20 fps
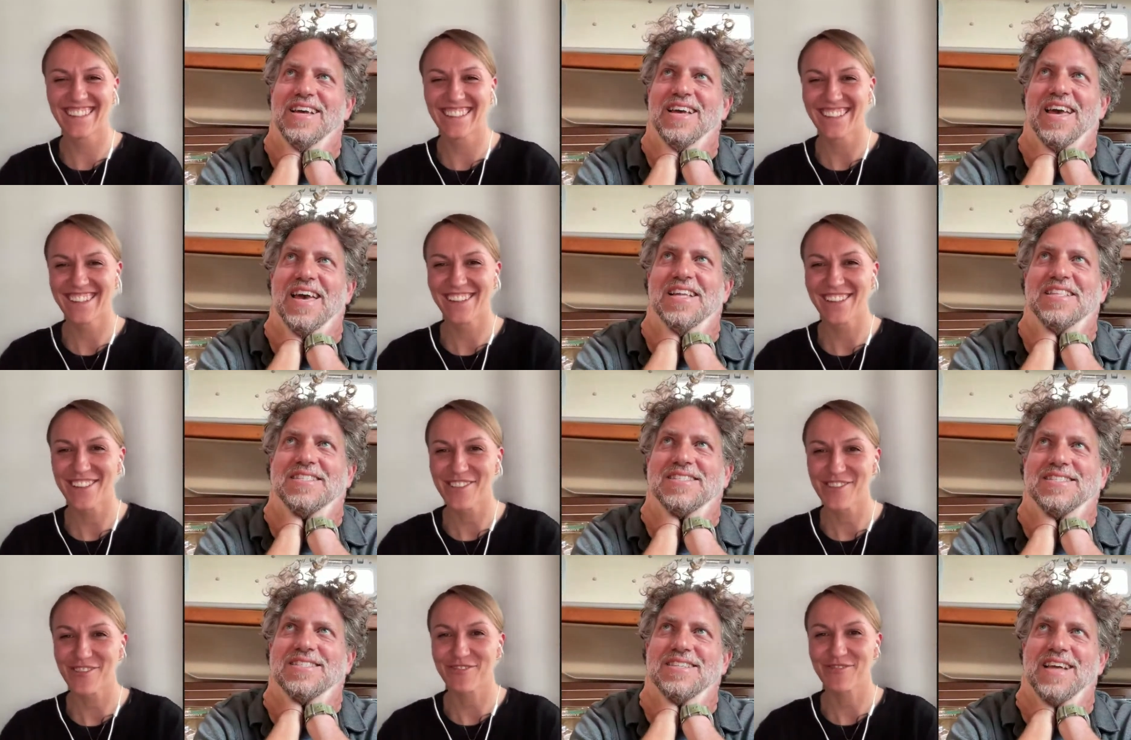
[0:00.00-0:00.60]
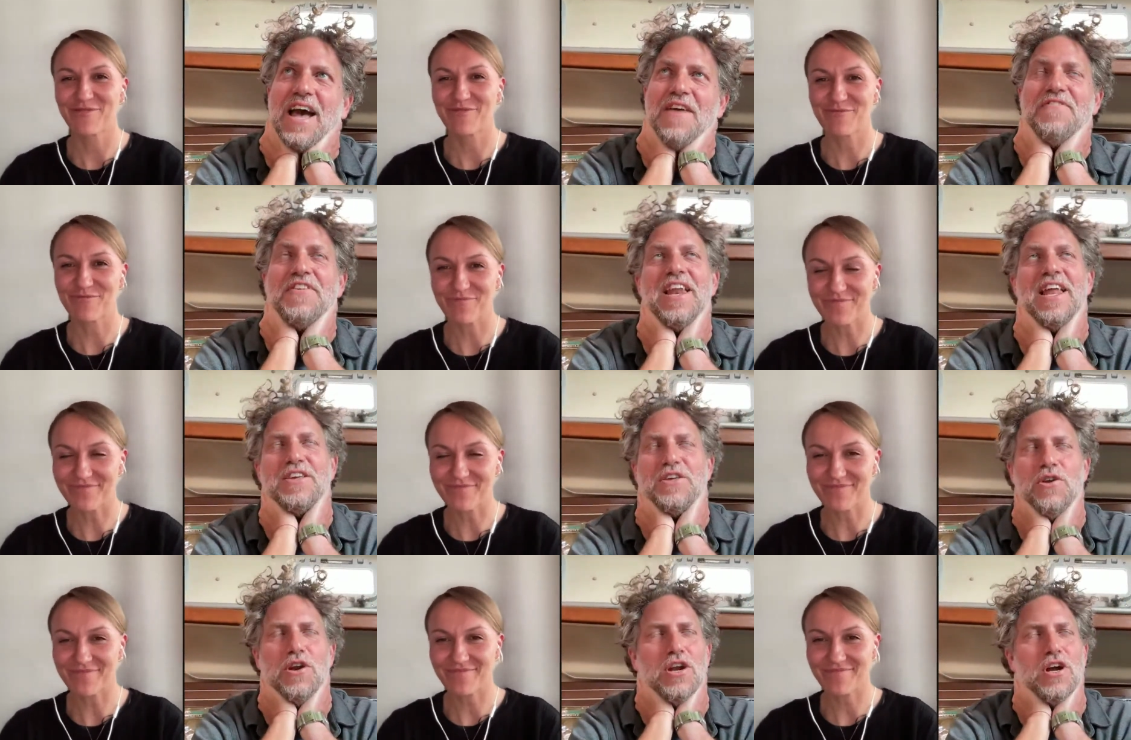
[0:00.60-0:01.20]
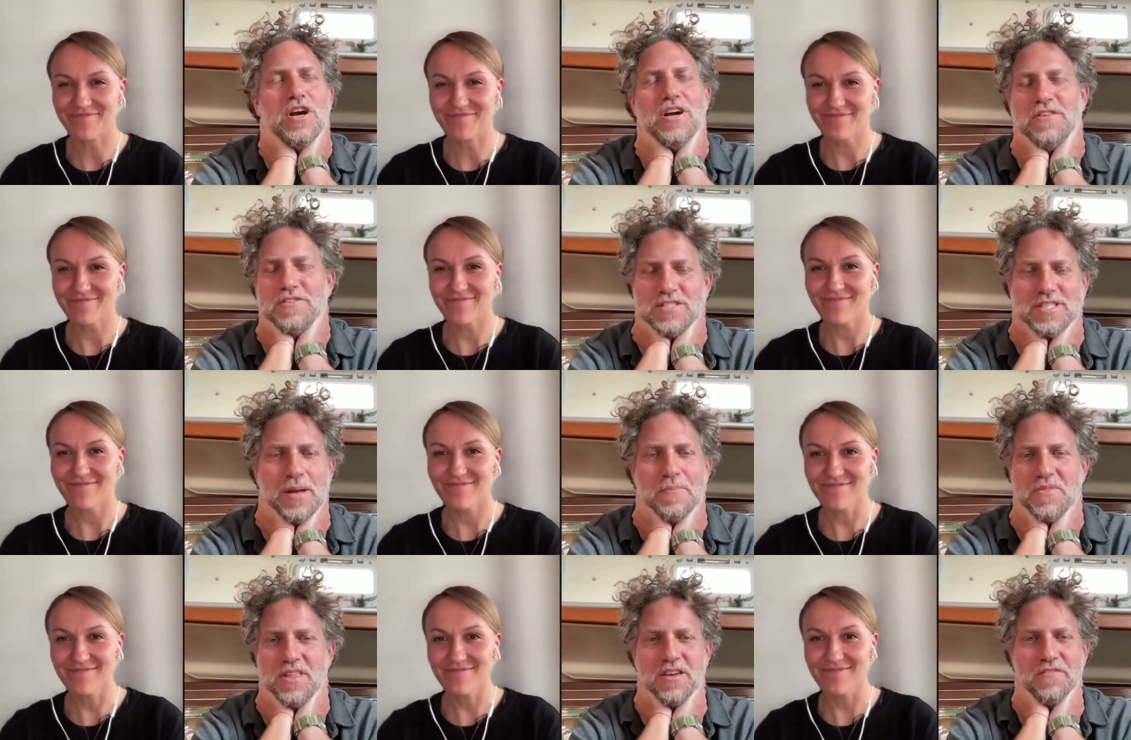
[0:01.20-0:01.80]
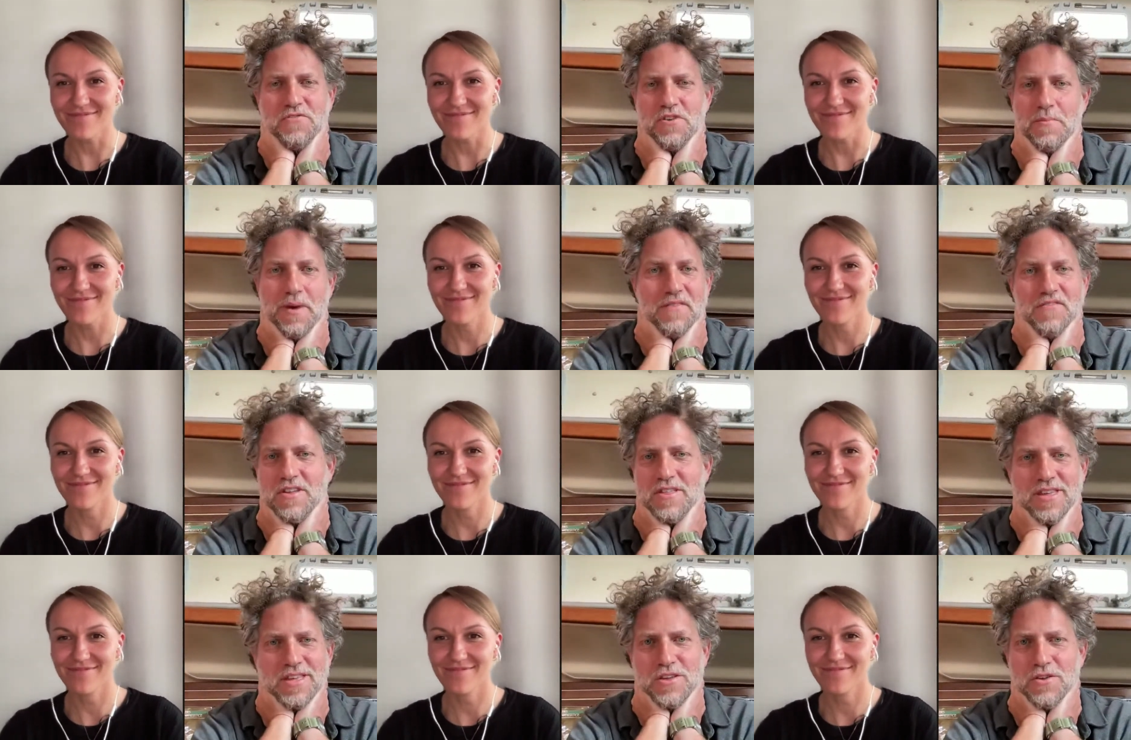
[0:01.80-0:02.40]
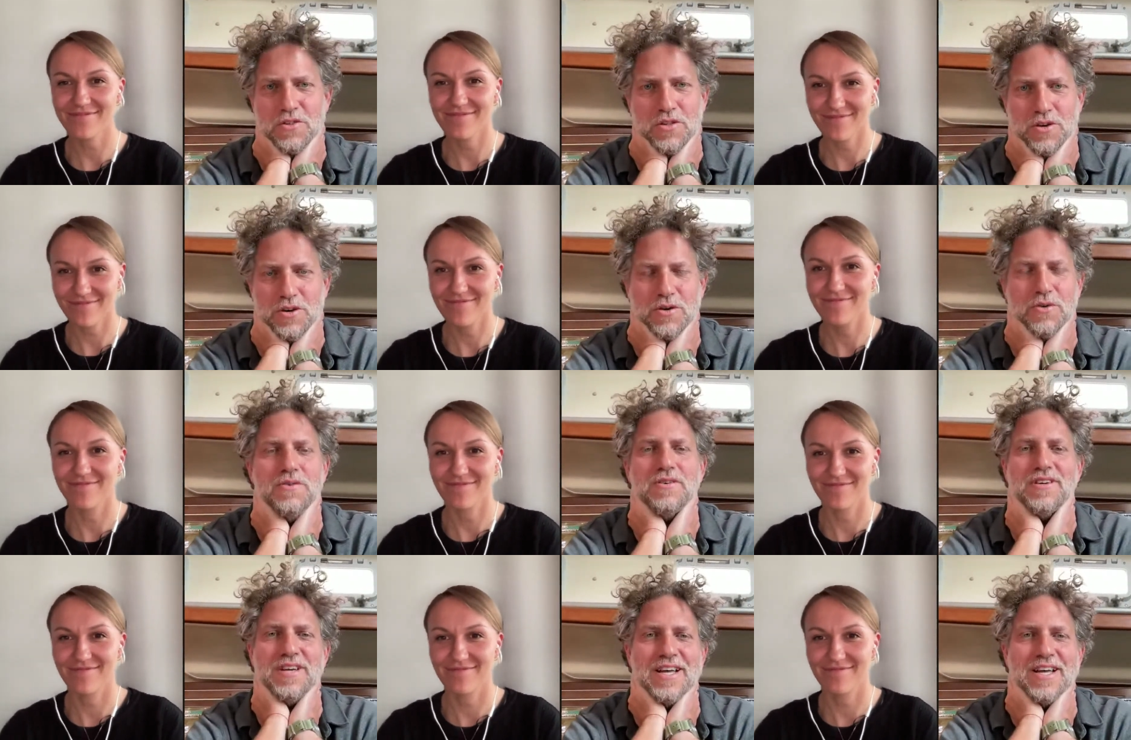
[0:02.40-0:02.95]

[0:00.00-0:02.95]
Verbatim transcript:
Speaker 1: it's I feel like you learn something from everything you do,